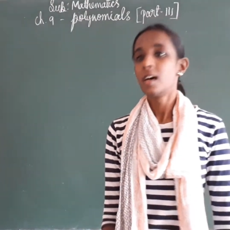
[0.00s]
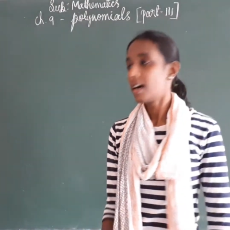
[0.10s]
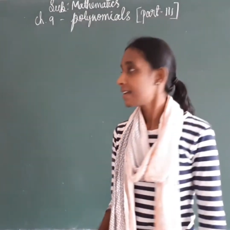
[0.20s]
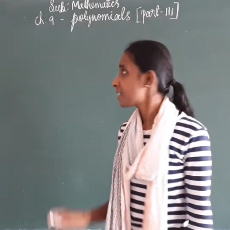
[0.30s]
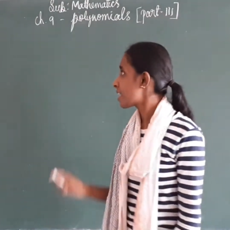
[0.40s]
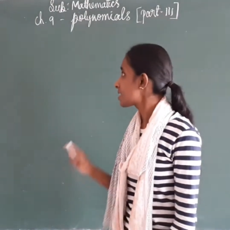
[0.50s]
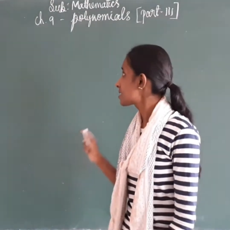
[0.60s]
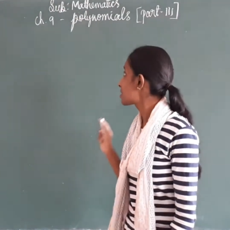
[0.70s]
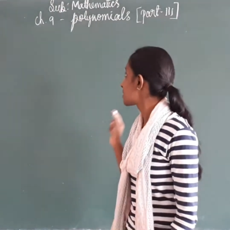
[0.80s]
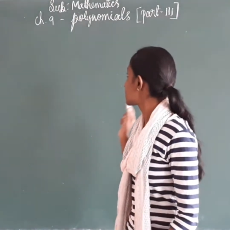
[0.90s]
In the
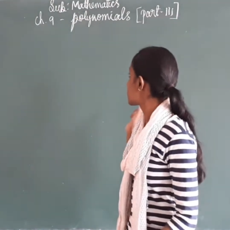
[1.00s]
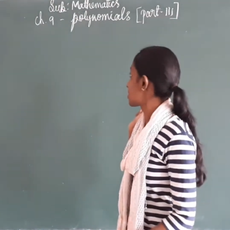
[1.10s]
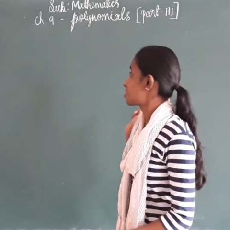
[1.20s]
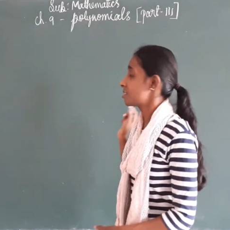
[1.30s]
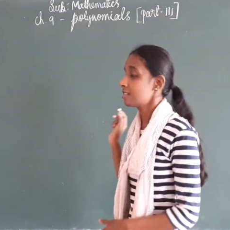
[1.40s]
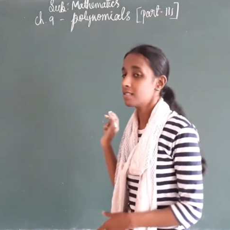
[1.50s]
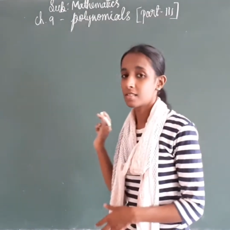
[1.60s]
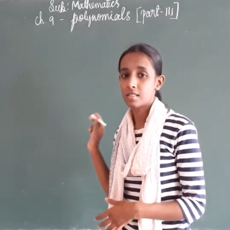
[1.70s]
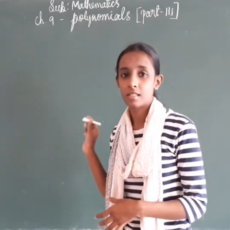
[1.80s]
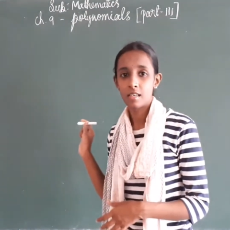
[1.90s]
last
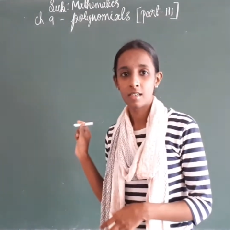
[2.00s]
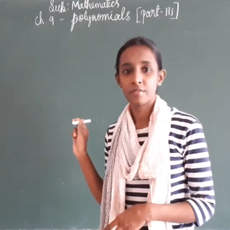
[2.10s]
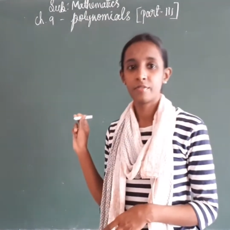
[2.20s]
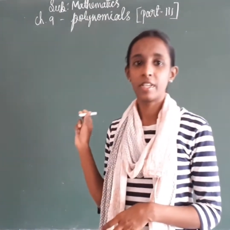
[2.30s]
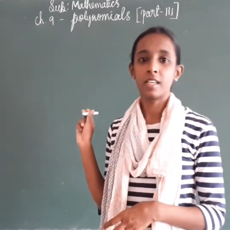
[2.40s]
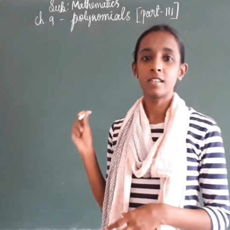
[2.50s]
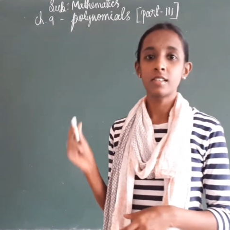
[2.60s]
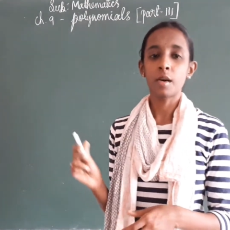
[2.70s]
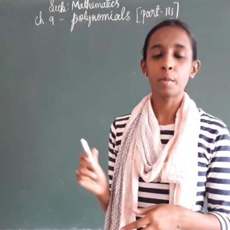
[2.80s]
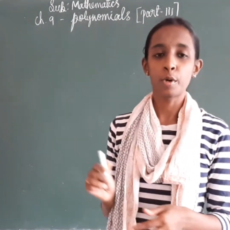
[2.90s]
session, we learned
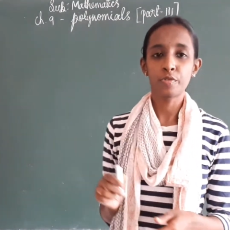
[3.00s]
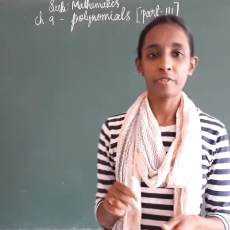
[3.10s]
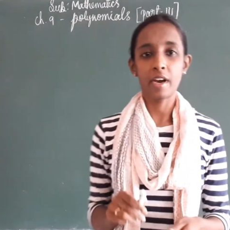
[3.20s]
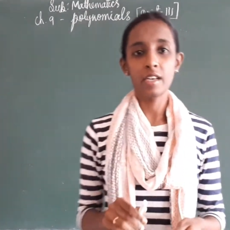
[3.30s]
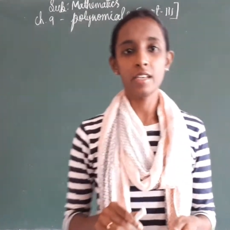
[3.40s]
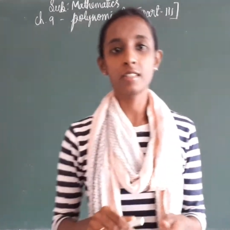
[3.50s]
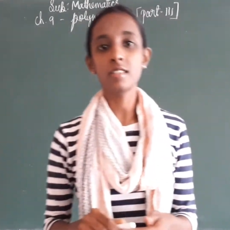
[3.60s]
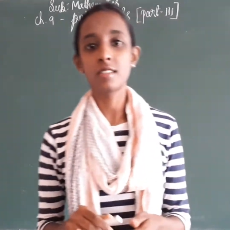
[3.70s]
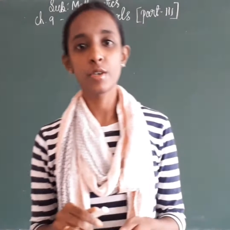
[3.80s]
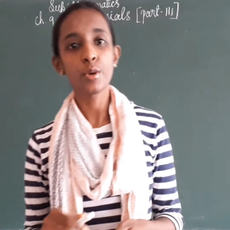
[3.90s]
about finding the
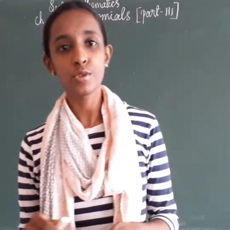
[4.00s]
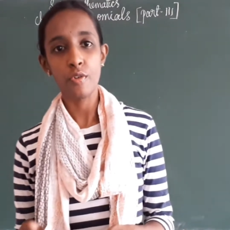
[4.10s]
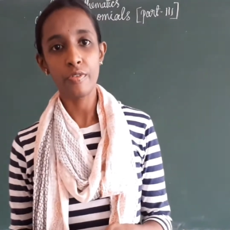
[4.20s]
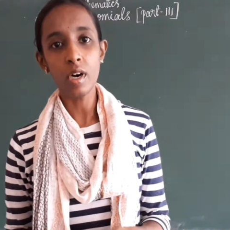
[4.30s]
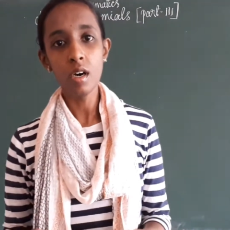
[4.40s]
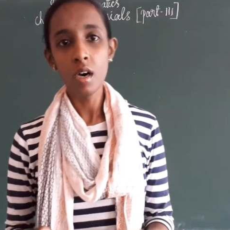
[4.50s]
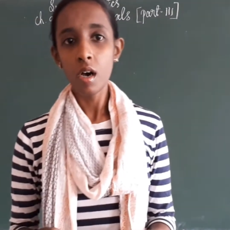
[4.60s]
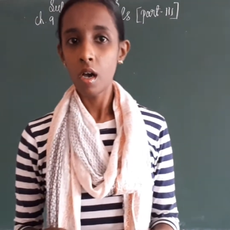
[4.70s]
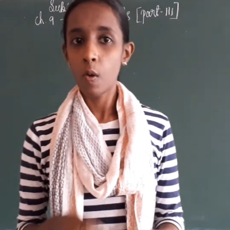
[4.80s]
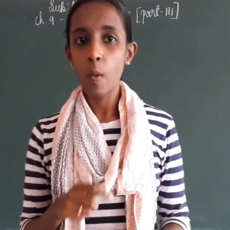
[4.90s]
zeros of a
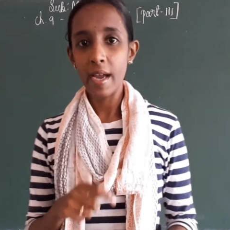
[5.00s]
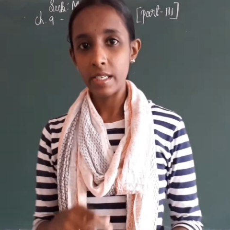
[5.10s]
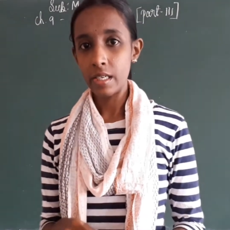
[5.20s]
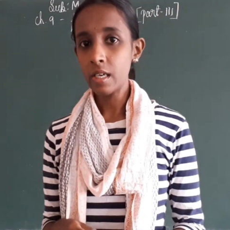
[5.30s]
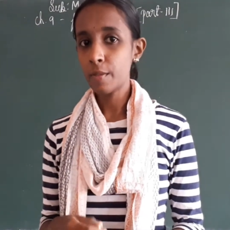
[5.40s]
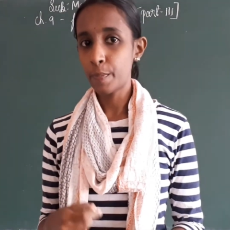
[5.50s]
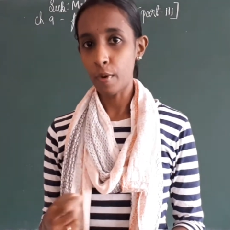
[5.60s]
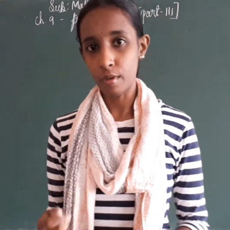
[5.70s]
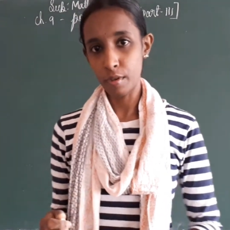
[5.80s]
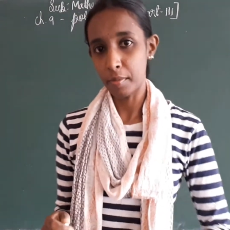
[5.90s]
quadratic
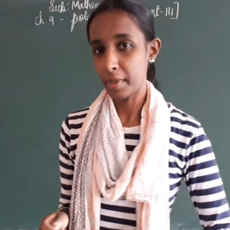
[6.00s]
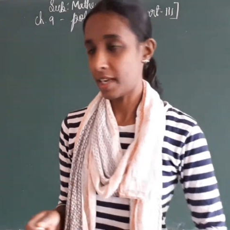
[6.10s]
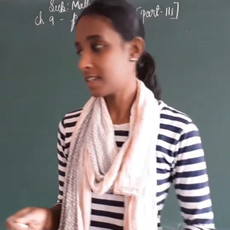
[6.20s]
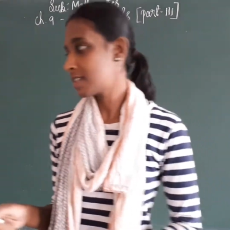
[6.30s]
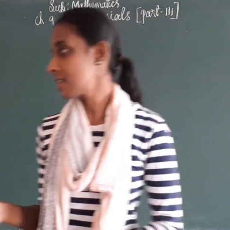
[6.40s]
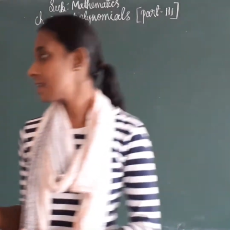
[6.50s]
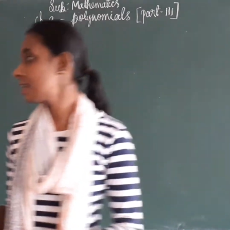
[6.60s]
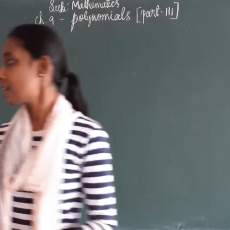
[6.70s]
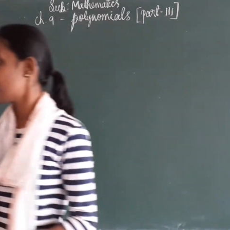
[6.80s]
polynomial, isn't it?